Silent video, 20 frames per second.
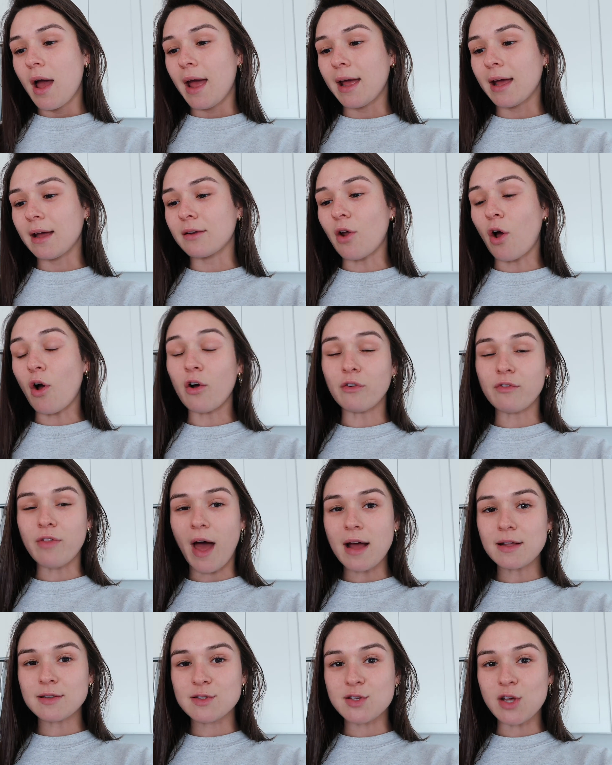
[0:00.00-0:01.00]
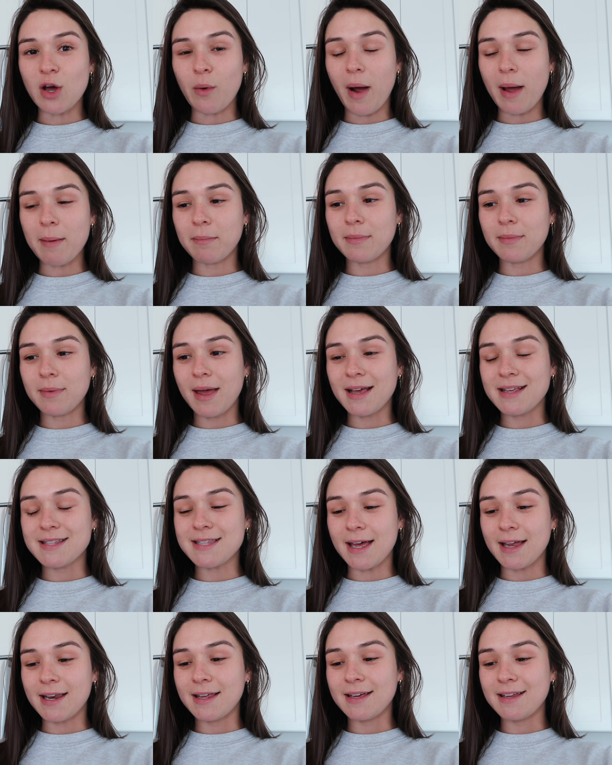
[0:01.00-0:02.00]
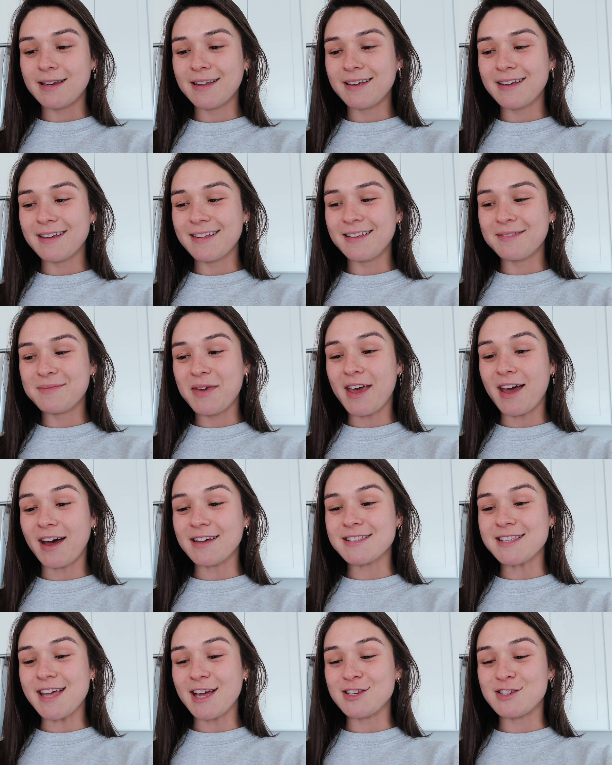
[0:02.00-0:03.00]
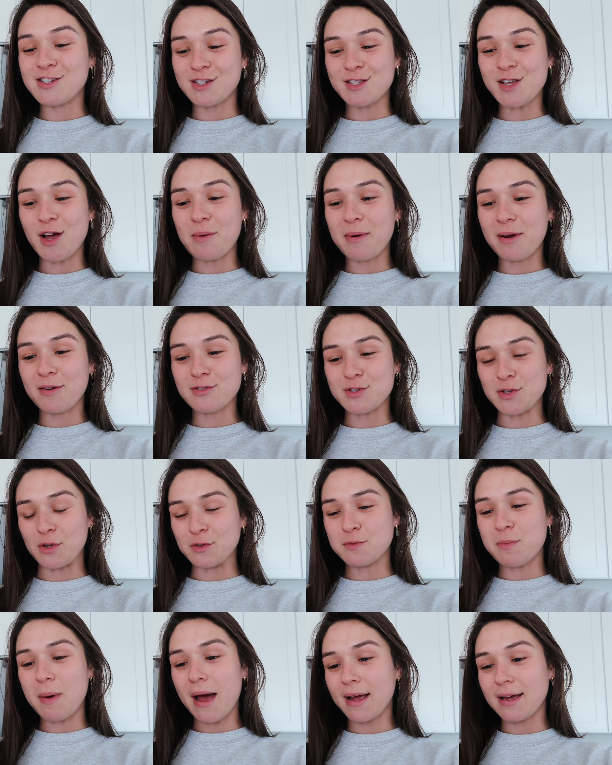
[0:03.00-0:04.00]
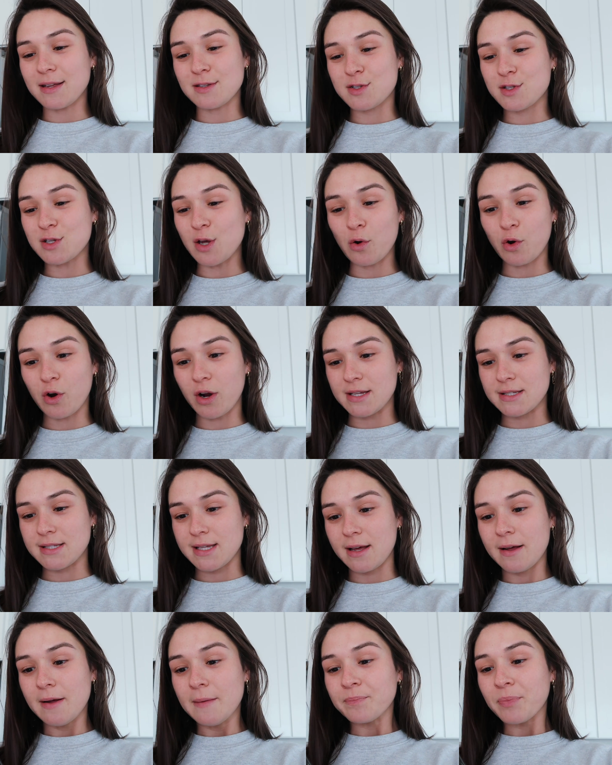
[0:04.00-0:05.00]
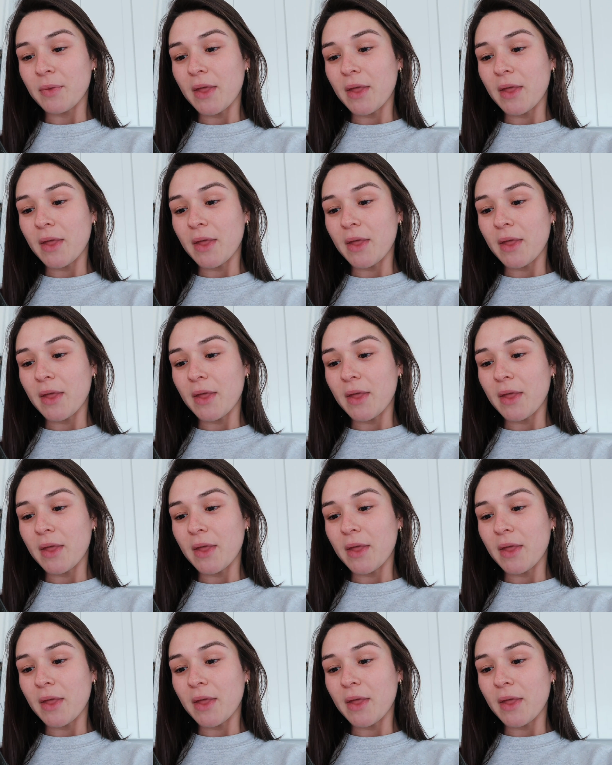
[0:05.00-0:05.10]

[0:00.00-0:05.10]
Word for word: and all of that. So I'm excited because I just got my results back. It's so crazy.